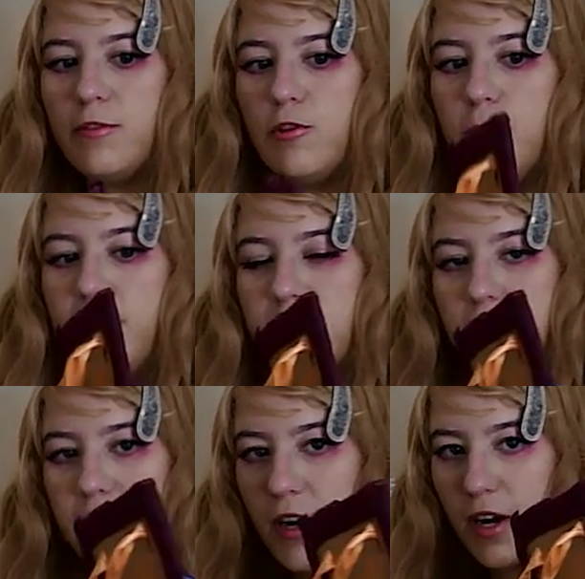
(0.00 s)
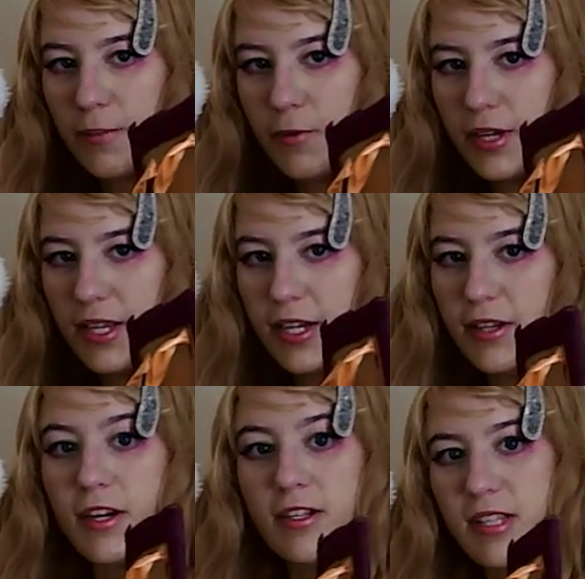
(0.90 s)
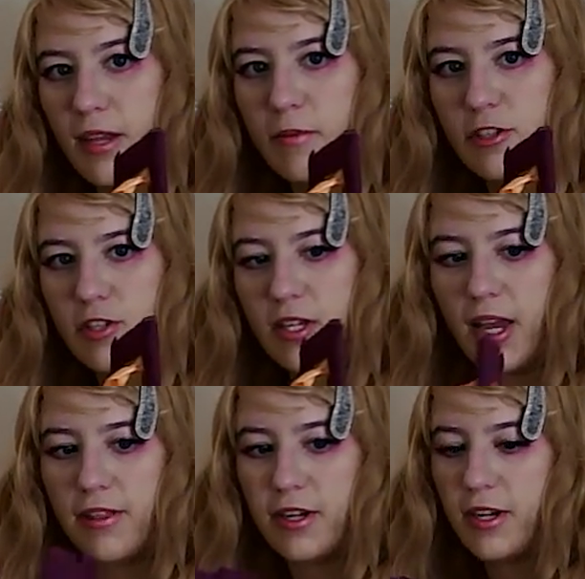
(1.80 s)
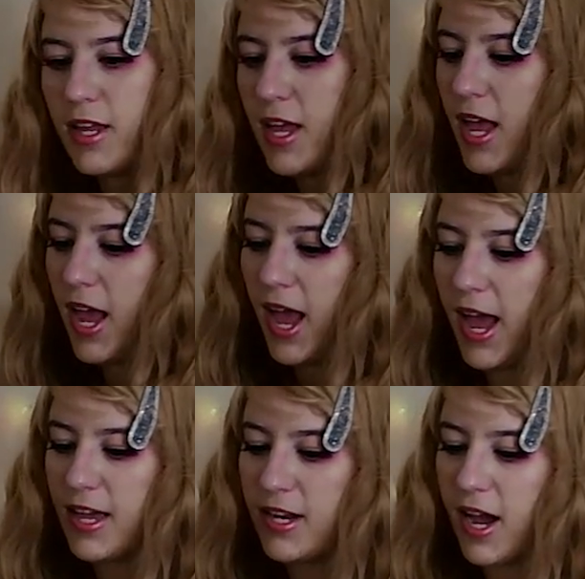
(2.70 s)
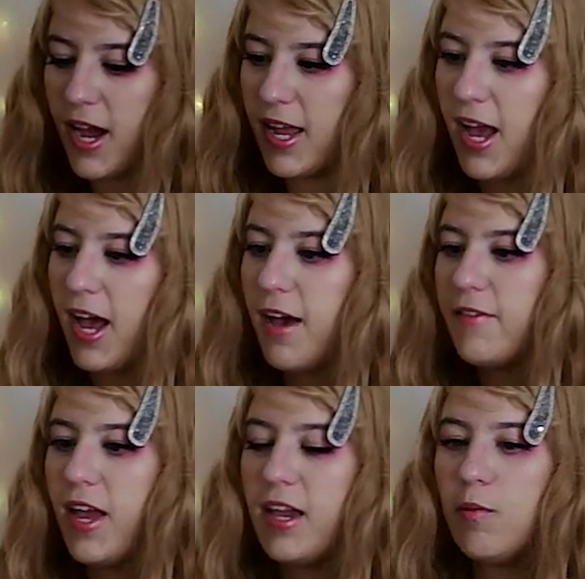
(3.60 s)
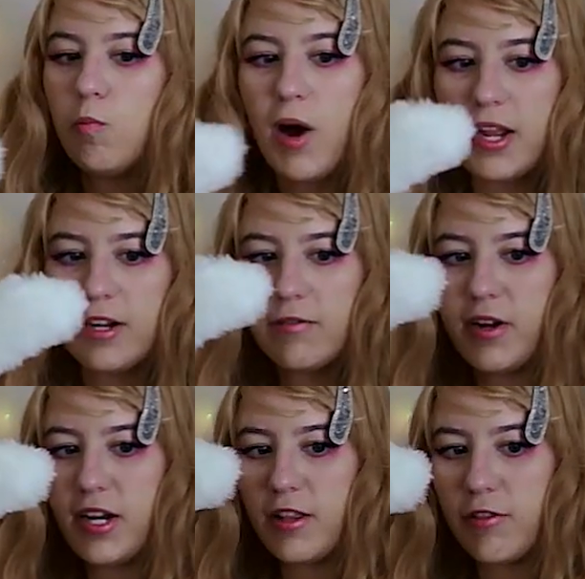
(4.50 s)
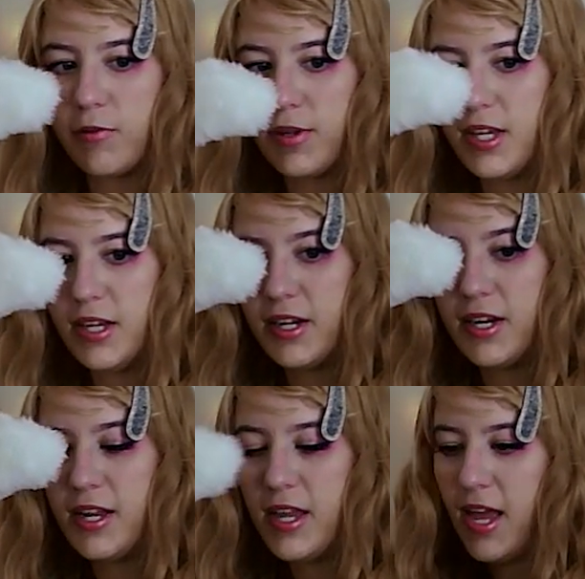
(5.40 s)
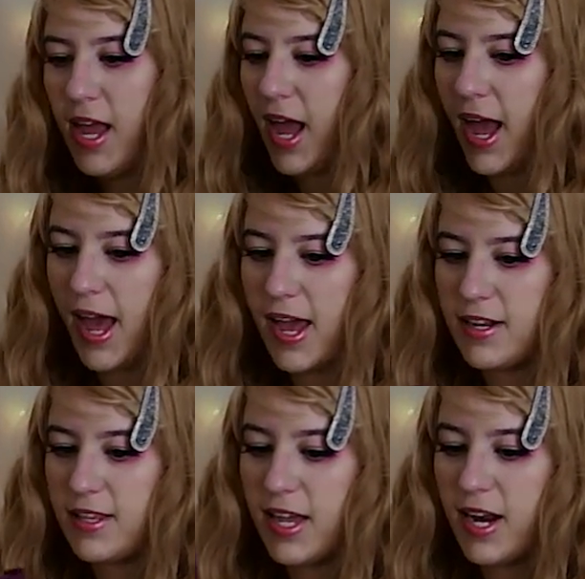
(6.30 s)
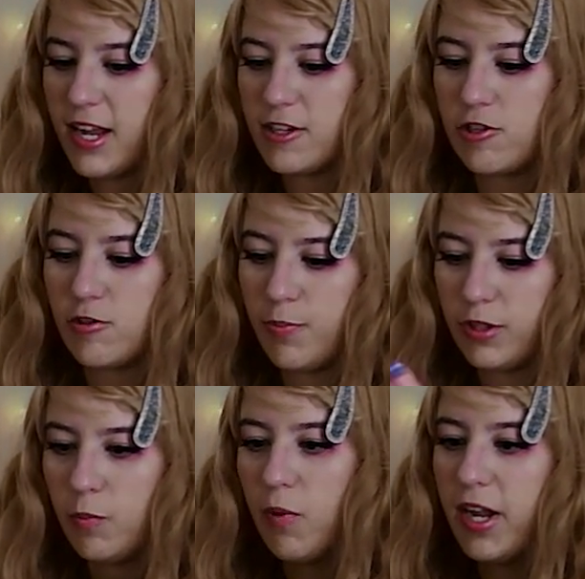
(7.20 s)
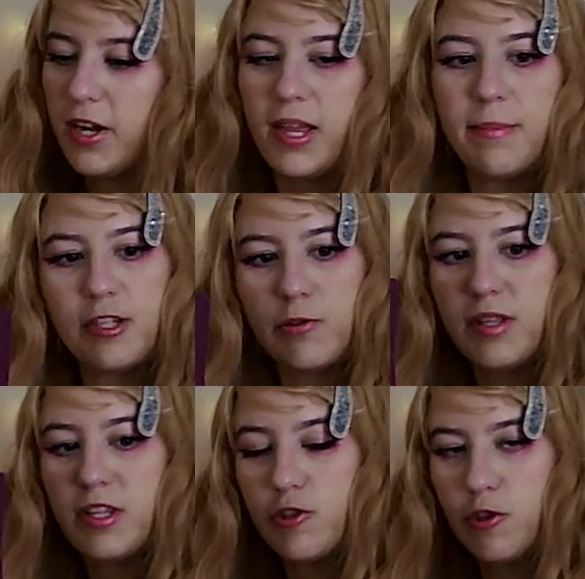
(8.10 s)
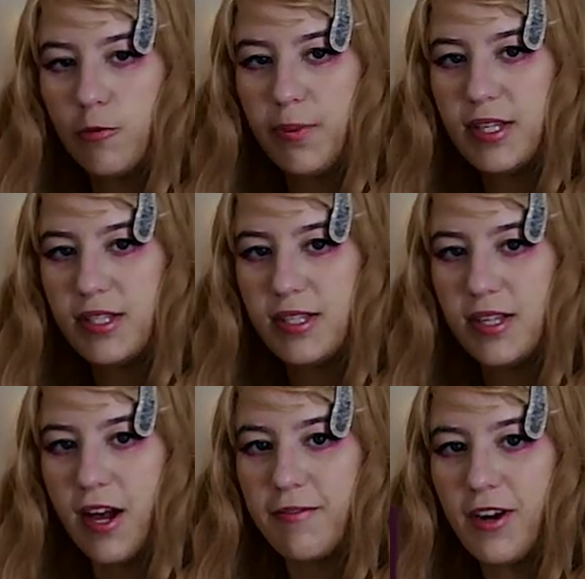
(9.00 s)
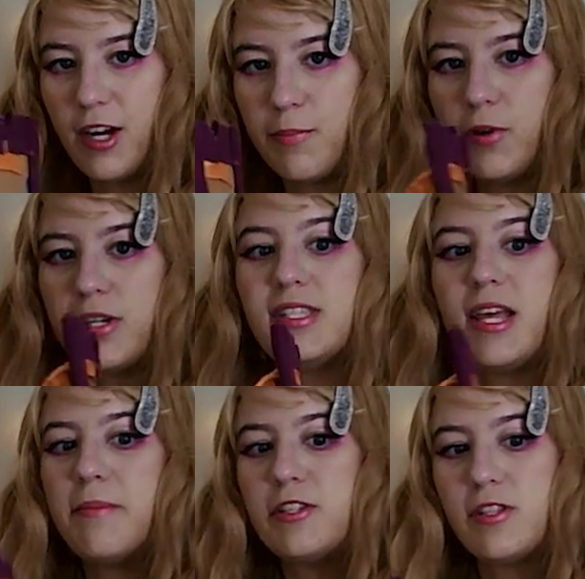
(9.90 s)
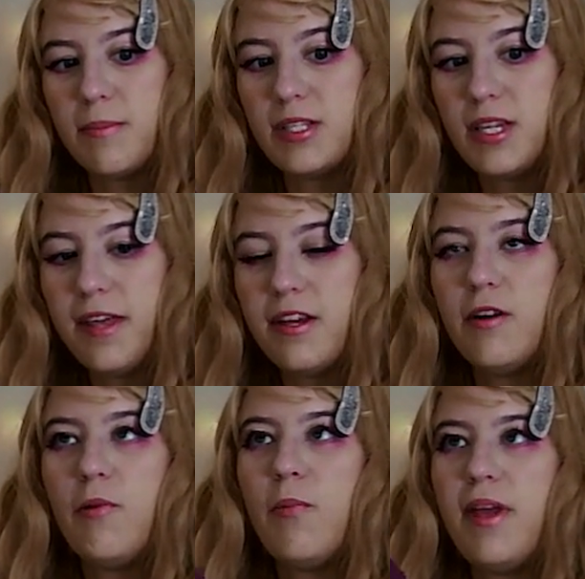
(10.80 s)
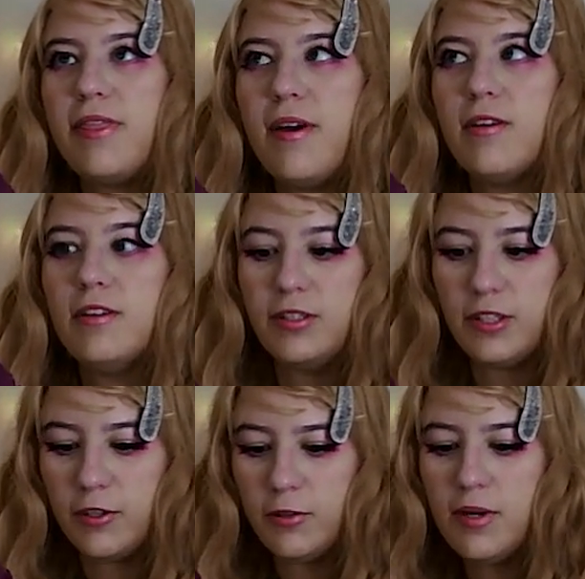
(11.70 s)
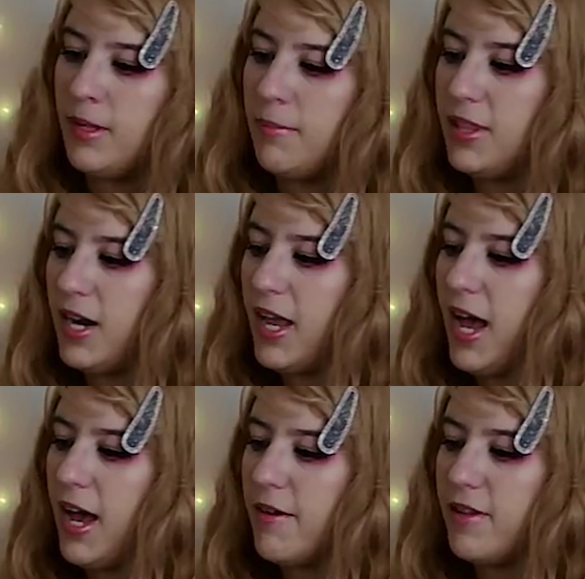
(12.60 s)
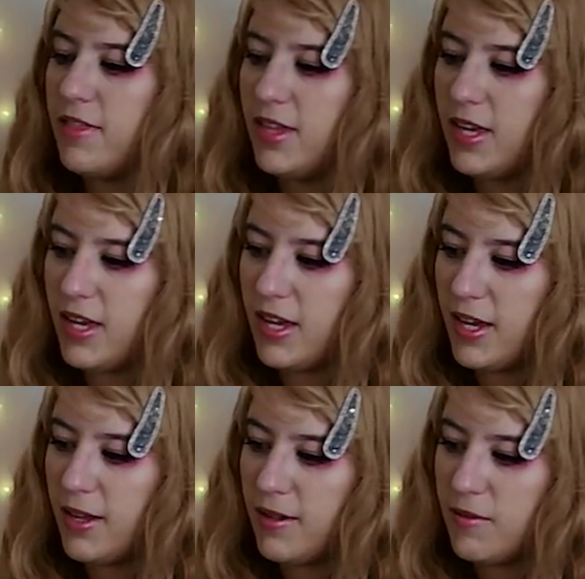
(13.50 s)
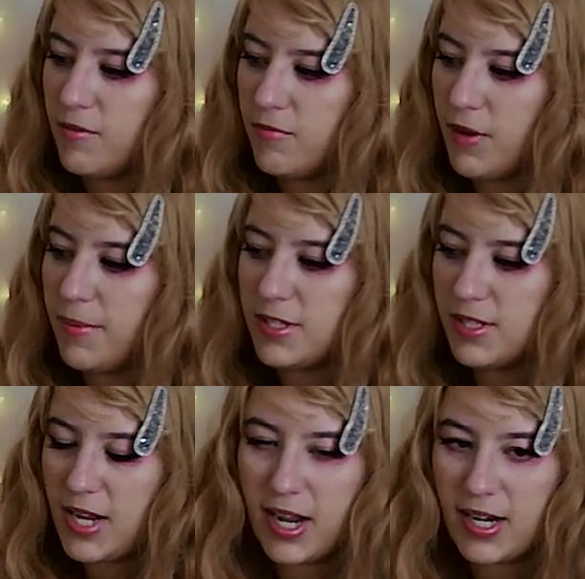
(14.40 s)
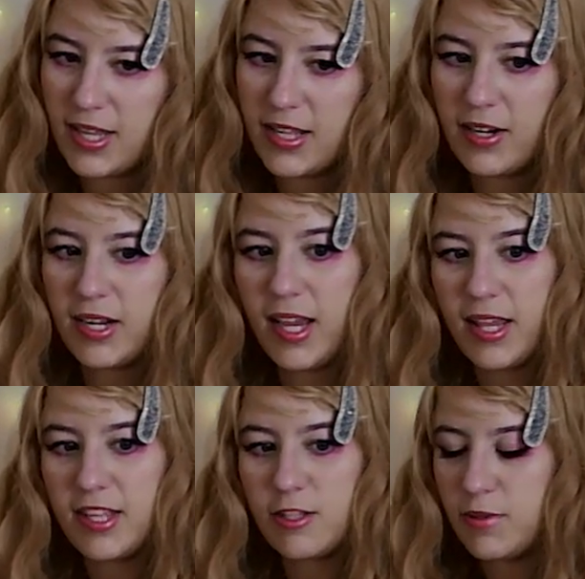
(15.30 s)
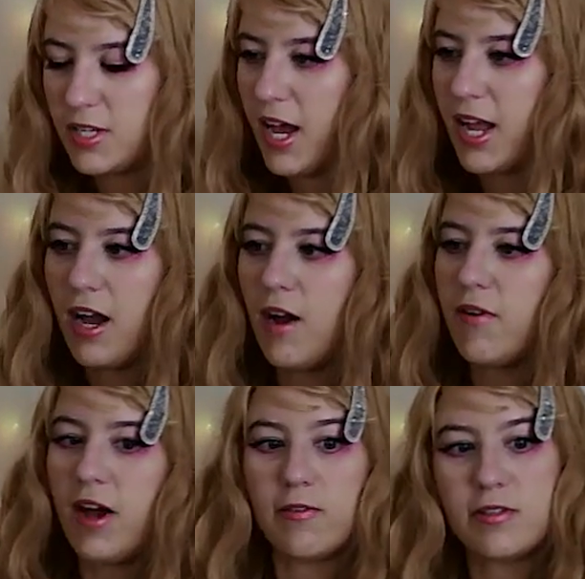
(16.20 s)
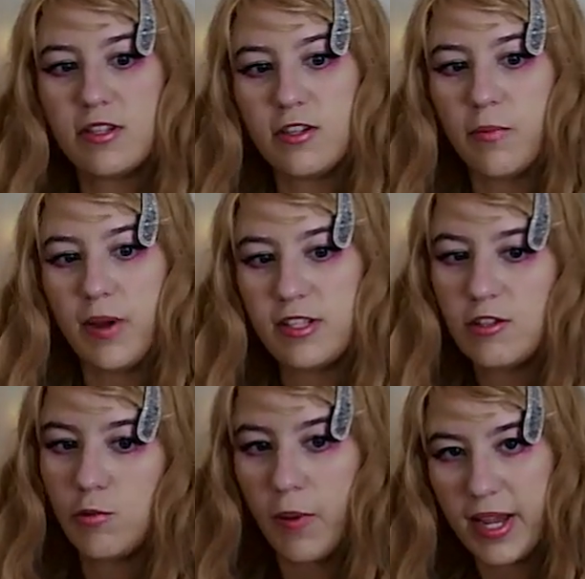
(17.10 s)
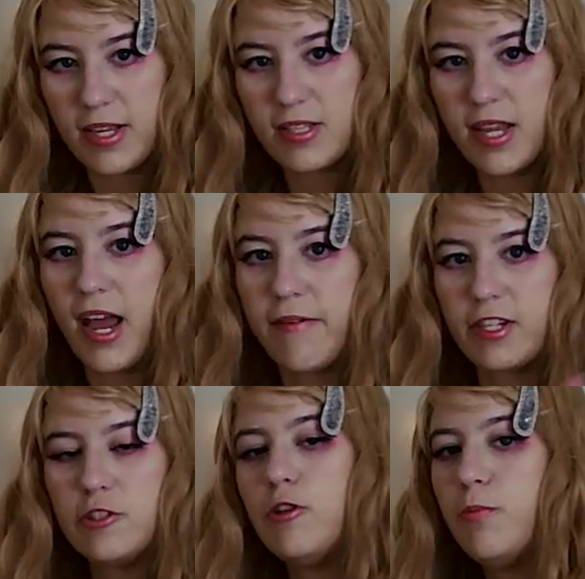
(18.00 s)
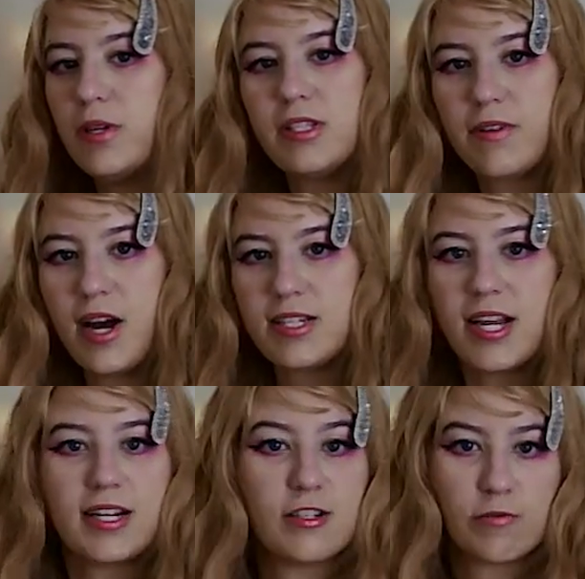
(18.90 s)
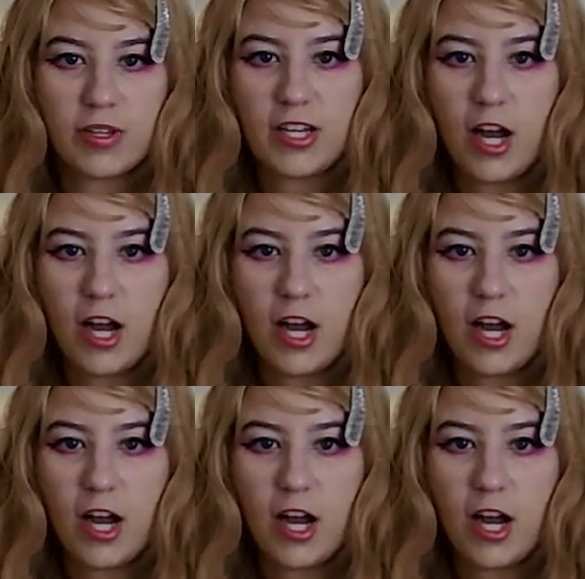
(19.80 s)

two pieces of cardboard here that are sandwiched together, and I have a wire running through here, and then I just put the wire in between the two pieces of cardboard, sandwich them together with glue. But then I have the ribbons tied in there, and again, these would tie around your waist twice, and having 2 points of contact is really